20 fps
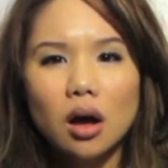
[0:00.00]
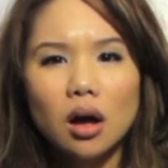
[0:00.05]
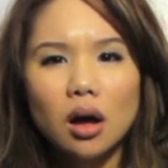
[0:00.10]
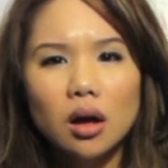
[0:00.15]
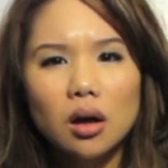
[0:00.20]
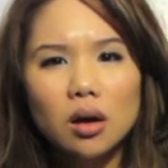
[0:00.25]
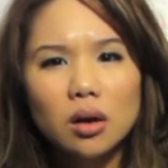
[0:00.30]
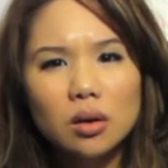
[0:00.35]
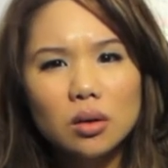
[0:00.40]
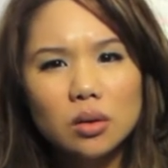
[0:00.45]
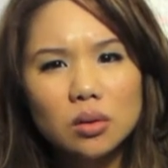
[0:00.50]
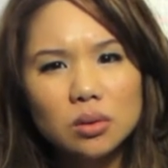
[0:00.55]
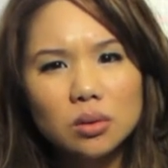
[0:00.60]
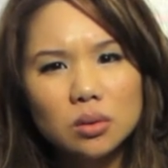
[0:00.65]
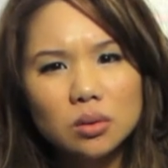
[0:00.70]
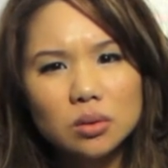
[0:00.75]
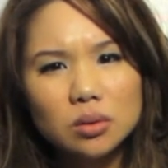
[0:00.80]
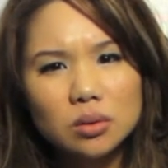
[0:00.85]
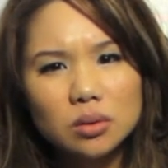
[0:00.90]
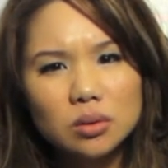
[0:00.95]

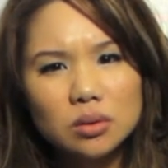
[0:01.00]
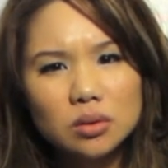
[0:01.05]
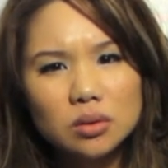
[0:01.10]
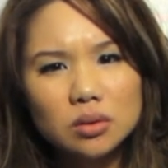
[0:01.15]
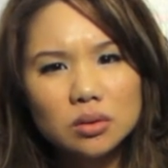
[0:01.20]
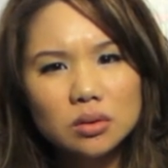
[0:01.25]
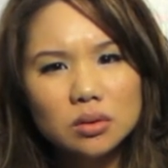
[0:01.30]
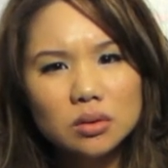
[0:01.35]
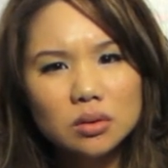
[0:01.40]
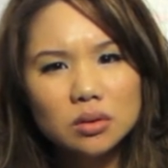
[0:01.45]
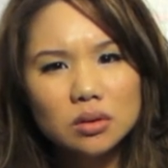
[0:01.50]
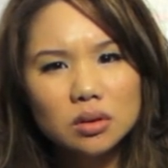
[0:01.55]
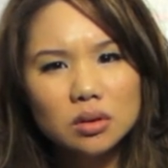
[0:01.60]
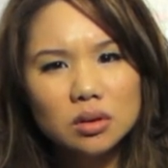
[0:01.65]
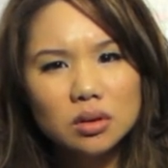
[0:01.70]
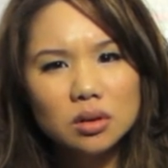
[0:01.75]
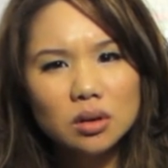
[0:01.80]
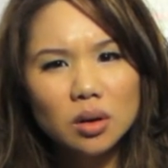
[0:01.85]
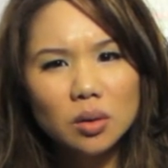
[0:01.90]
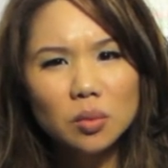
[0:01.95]
Oh.
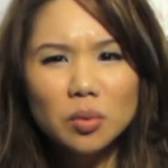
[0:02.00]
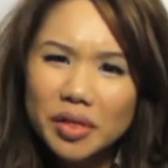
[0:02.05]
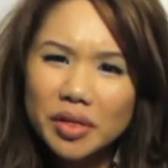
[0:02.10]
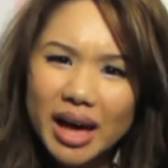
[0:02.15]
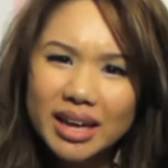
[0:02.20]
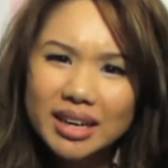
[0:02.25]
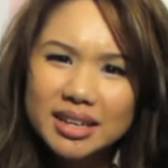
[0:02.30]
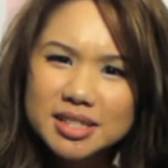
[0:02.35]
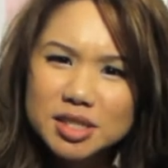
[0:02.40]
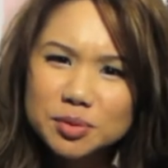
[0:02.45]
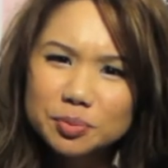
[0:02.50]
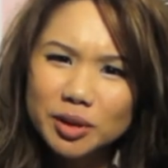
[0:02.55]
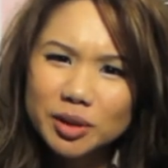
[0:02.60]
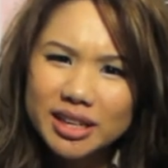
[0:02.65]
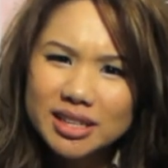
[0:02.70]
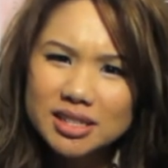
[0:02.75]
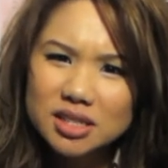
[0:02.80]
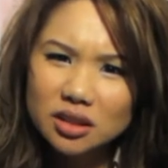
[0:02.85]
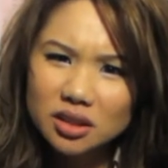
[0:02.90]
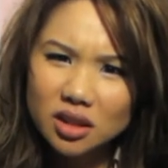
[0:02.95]
Well, that
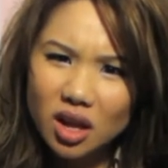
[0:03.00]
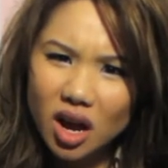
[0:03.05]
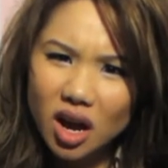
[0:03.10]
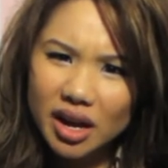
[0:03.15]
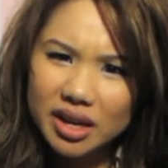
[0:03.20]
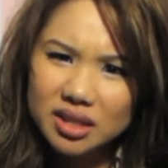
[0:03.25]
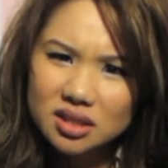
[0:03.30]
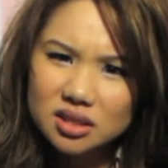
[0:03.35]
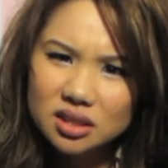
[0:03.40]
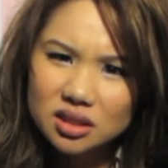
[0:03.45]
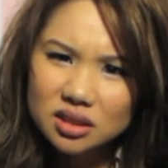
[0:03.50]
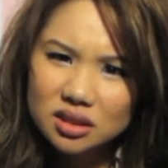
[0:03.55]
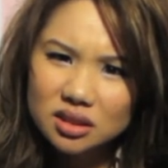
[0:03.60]
explains a lot.